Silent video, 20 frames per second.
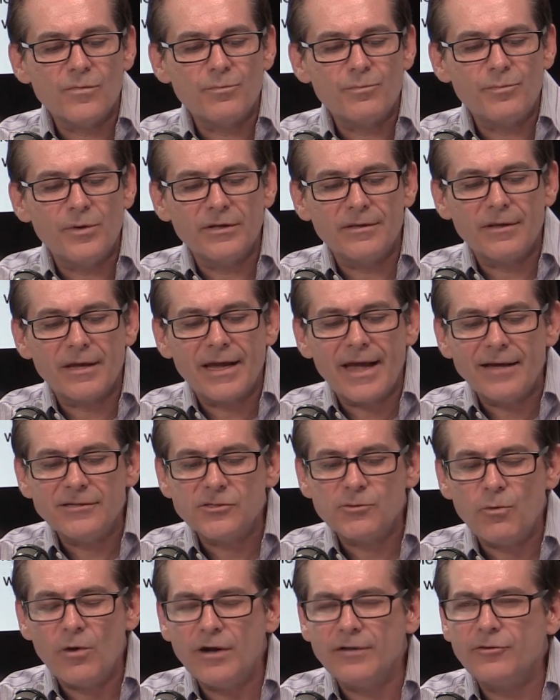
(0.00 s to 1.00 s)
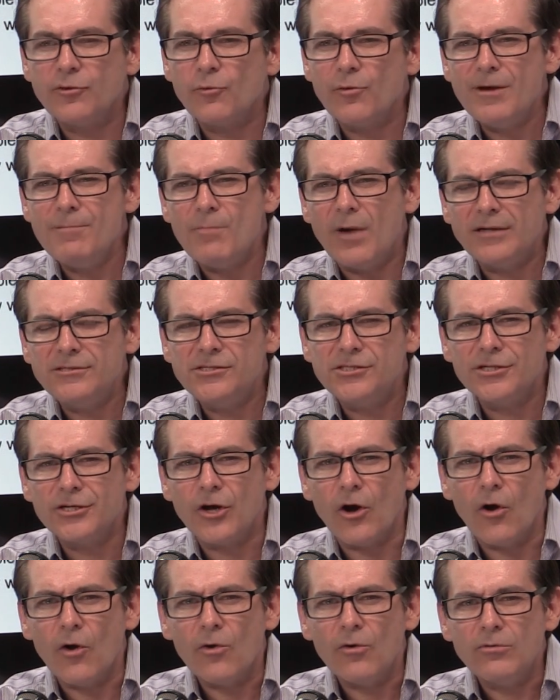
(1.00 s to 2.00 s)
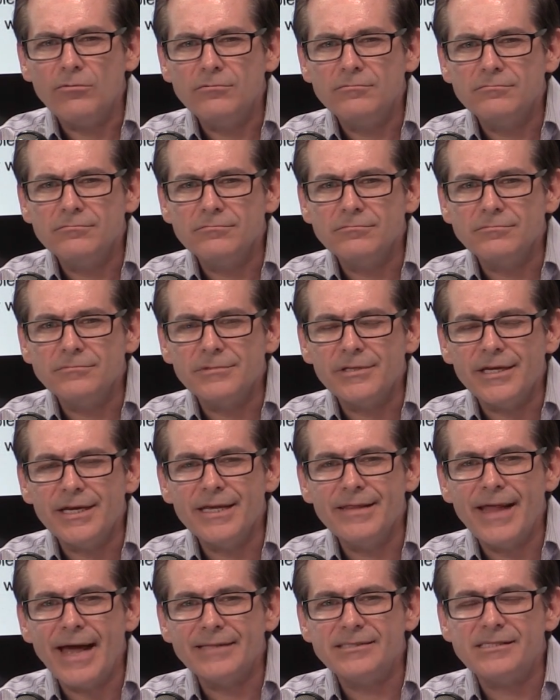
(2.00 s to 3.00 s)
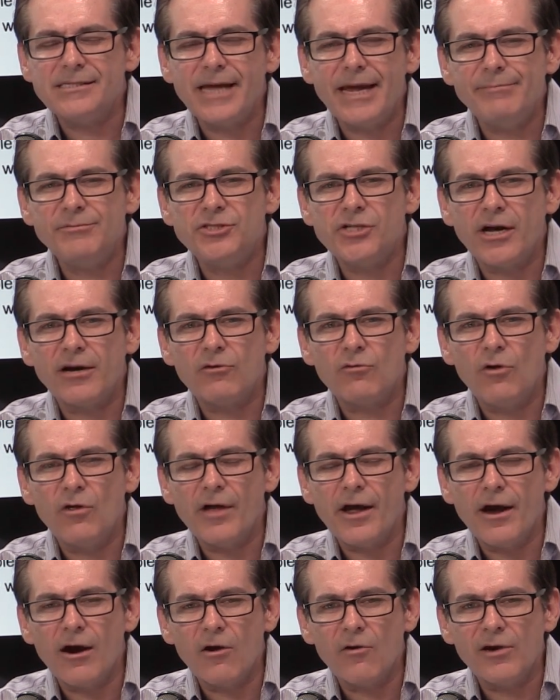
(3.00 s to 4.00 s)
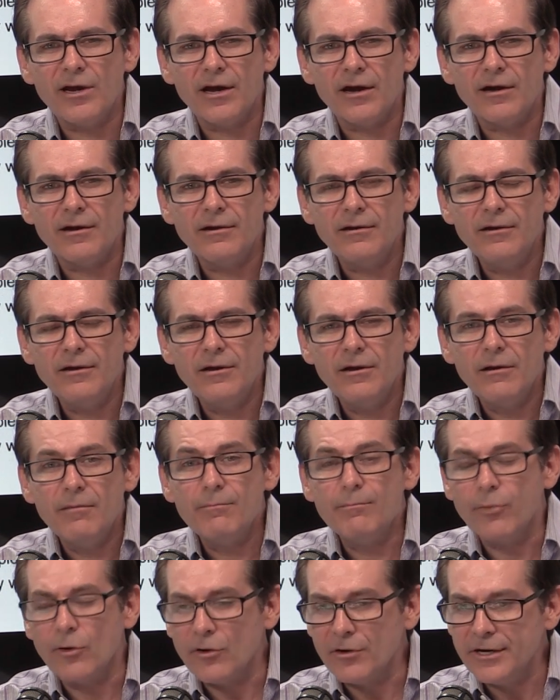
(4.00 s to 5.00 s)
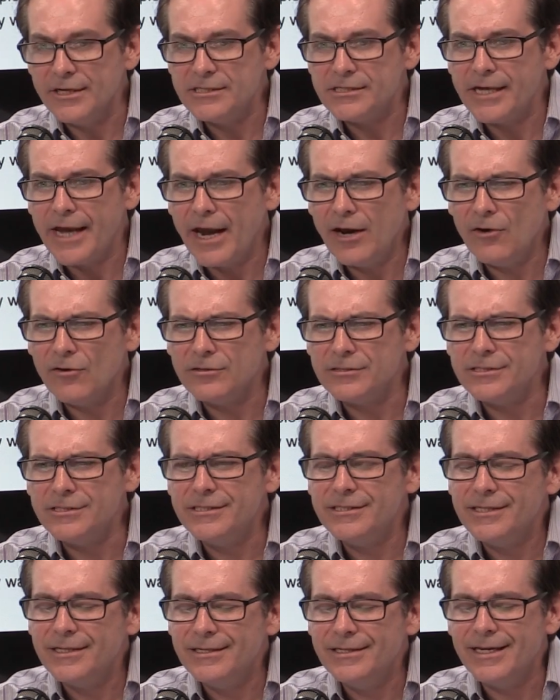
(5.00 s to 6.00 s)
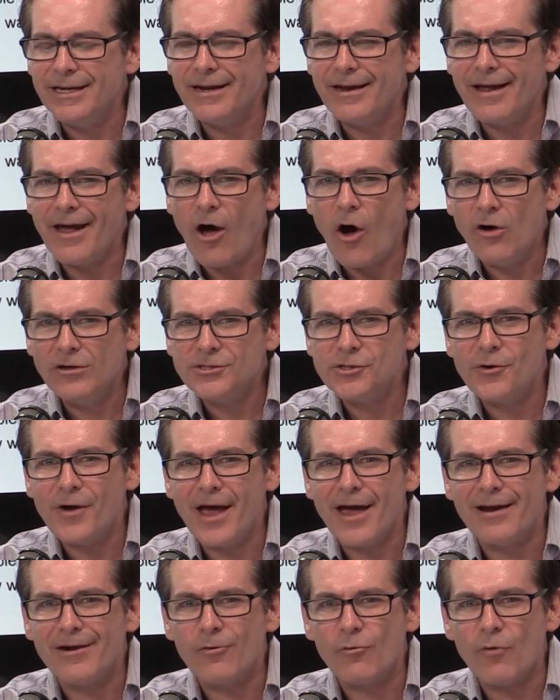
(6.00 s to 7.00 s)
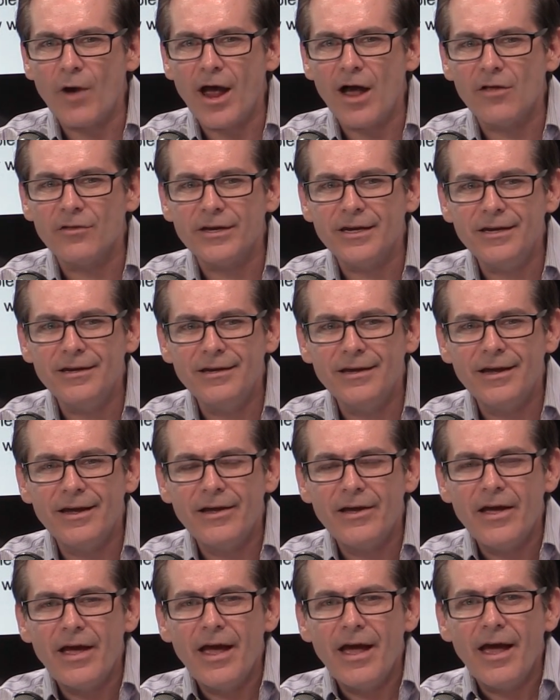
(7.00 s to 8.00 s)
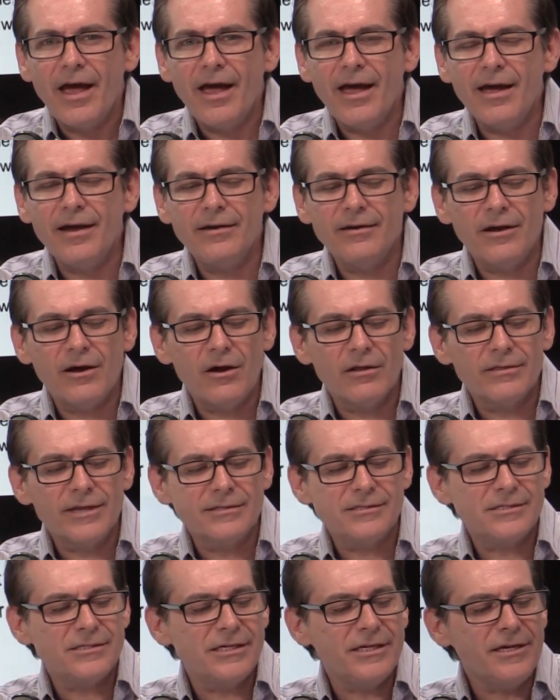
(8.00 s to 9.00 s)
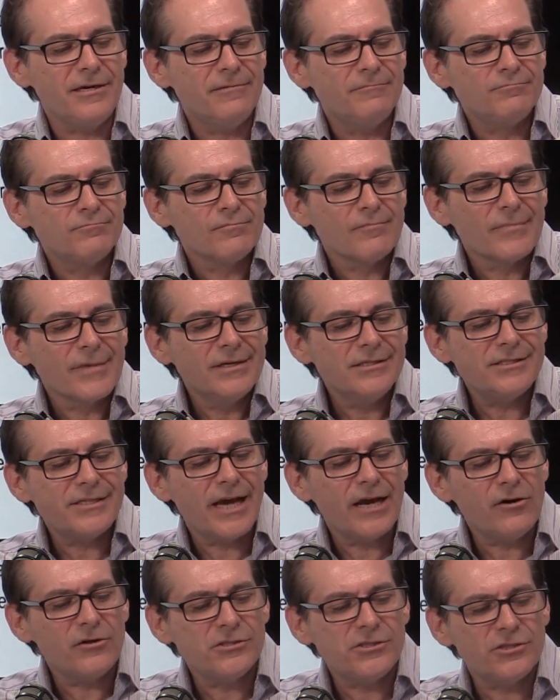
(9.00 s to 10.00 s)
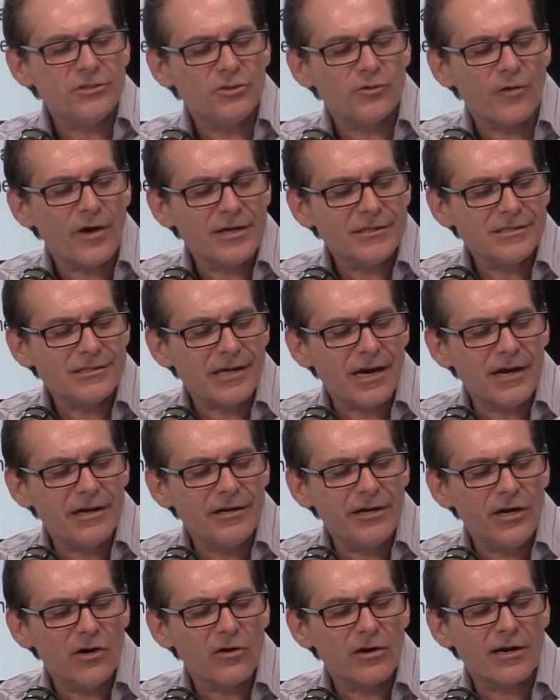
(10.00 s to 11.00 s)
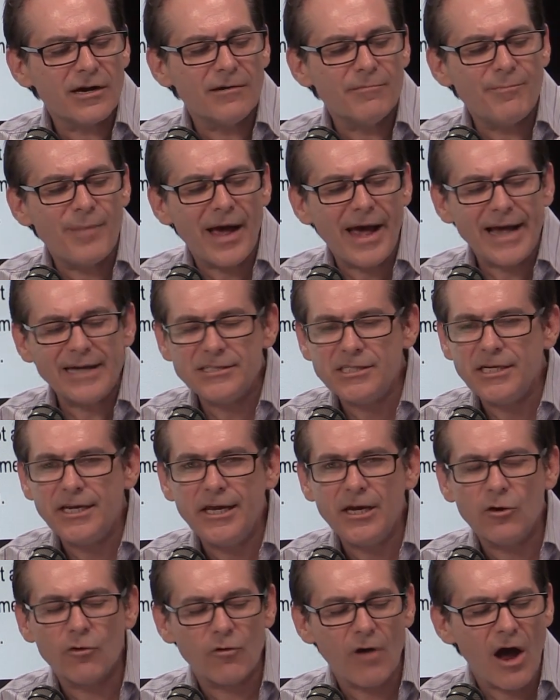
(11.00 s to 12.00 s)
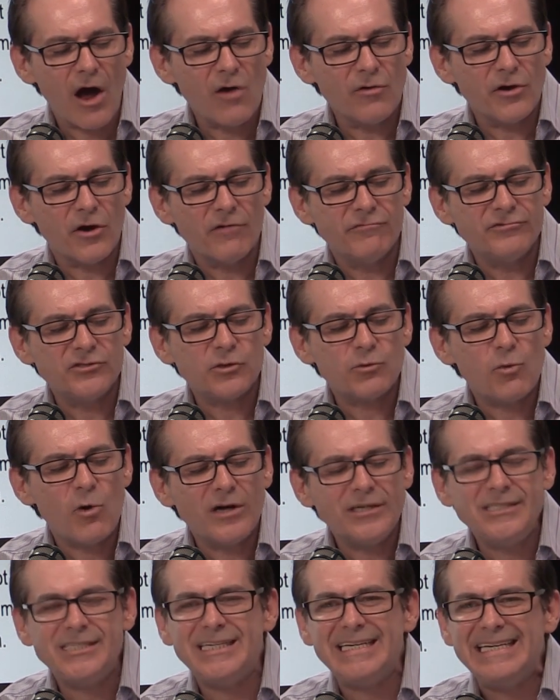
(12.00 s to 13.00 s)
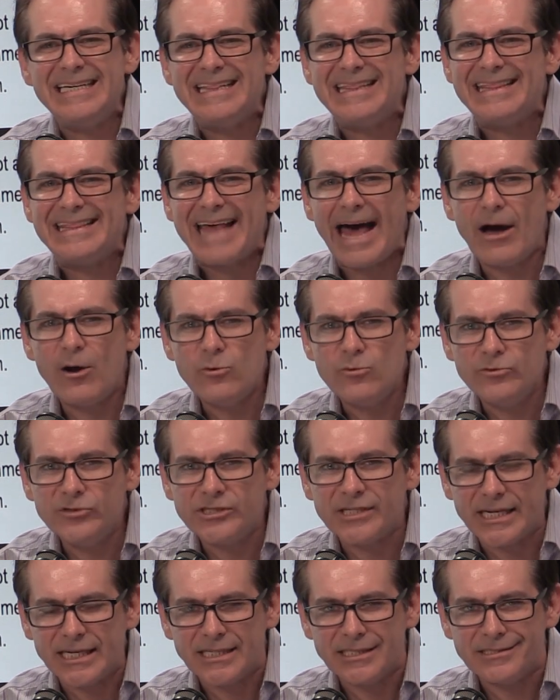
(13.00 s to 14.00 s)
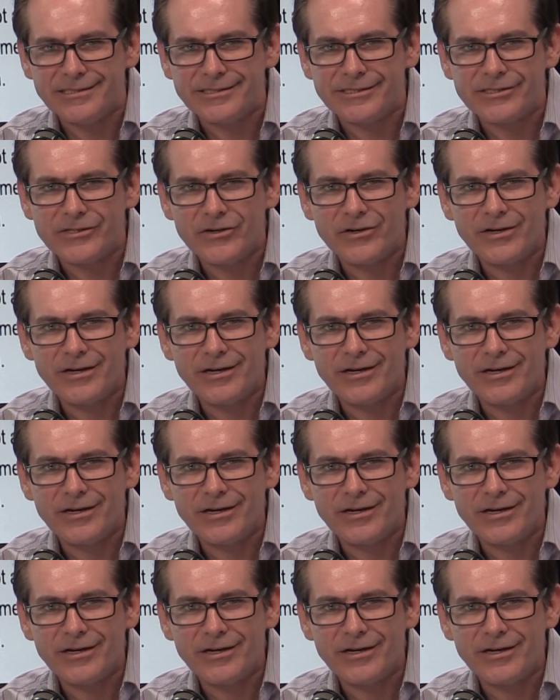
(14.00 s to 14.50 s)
But guess what? 3 months ago, in that same general area, Bernie Sanders also had a rally. And let's see. Sanders addressed a near-capacity crowd of 20,000